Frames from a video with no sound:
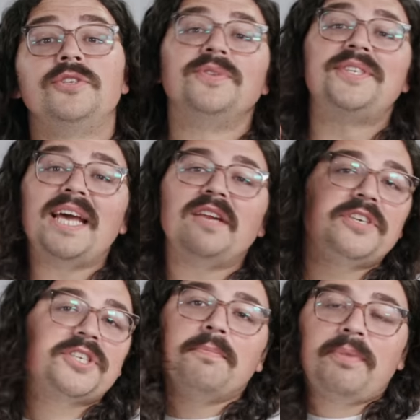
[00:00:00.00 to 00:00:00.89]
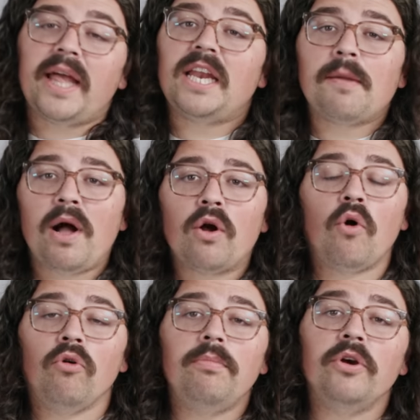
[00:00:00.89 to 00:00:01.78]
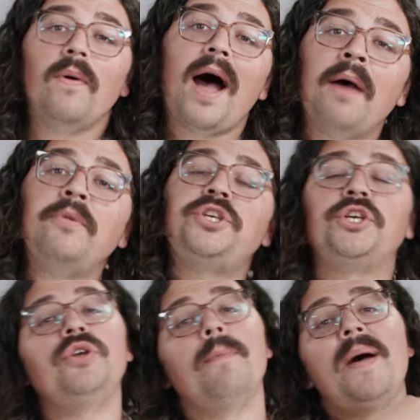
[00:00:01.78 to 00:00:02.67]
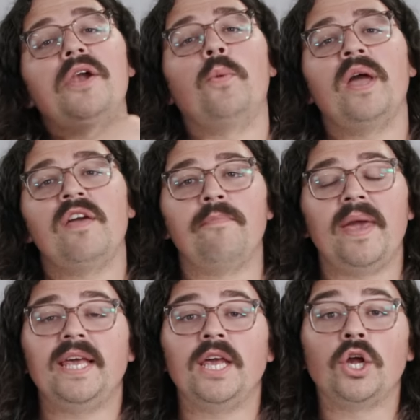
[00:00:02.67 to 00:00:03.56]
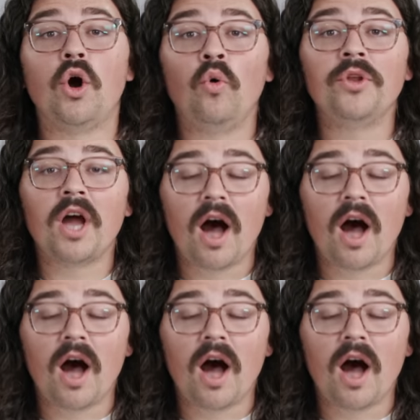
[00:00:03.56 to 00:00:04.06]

So instead of just complaining about cold brew, I'm gonna show you a better way of making cold